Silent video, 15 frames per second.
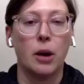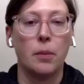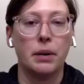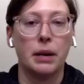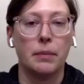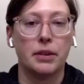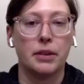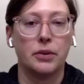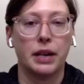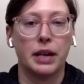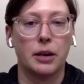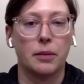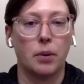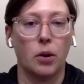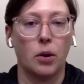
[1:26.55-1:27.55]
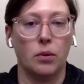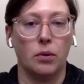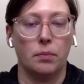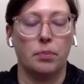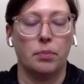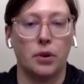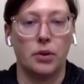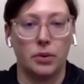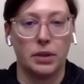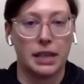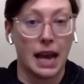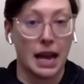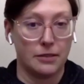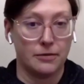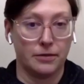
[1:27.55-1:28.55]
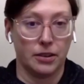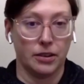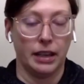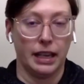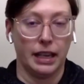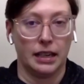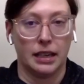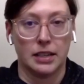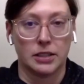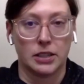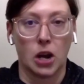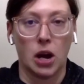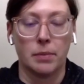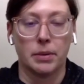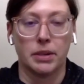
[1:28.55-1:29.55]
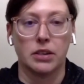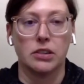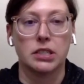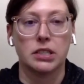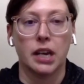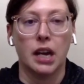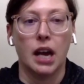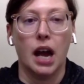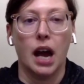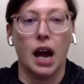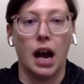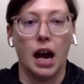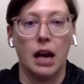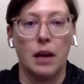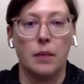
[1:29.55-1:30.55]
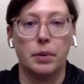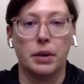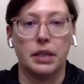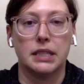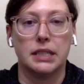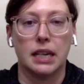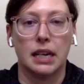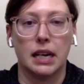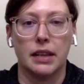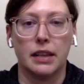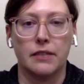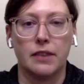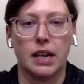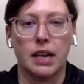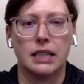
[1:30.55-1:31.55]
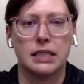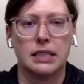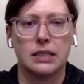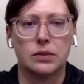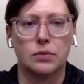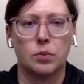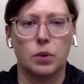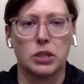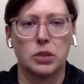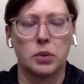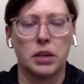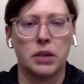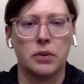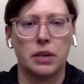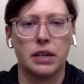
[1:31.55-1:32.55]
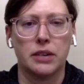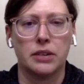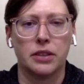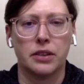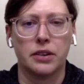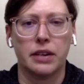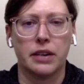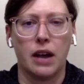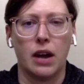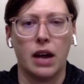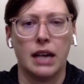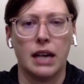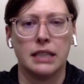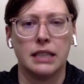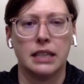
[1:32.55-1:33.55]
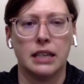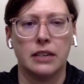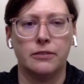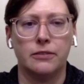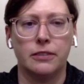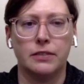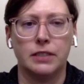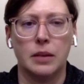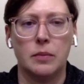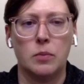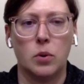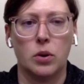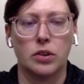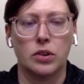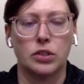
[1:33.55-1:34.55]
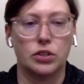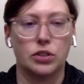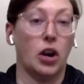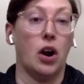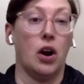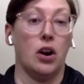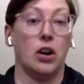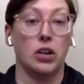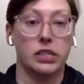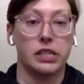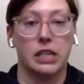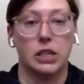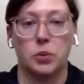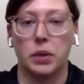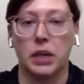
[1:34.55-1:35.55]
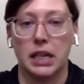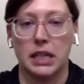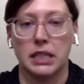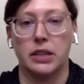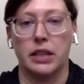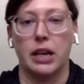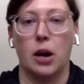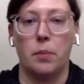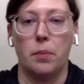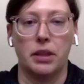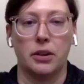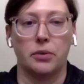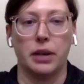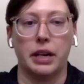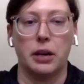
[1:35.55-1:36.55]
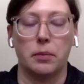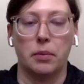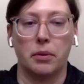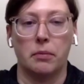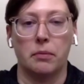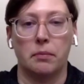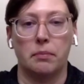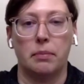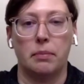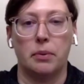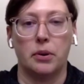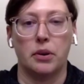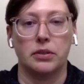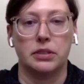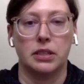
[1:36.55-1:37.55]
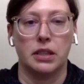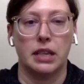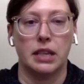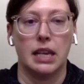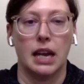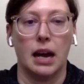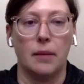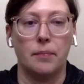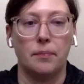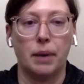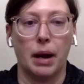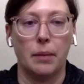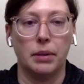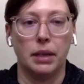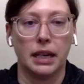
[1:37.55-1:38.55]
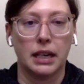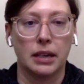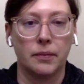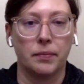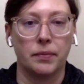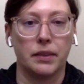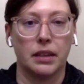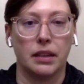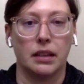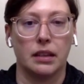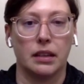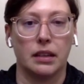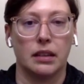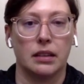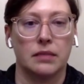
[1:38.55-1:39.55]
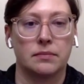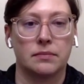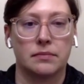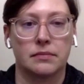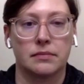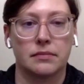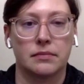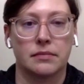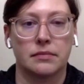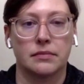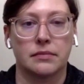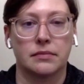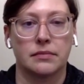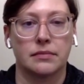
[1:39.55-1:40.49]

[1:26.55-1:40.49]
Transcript: haven't opened up the creator po- portal yet for like us commoners, uh, but uh, they've got what twenty creators on there now, adding ten to fifteen more stars each week until they open the creator po- portal to the uh, public. Hmm.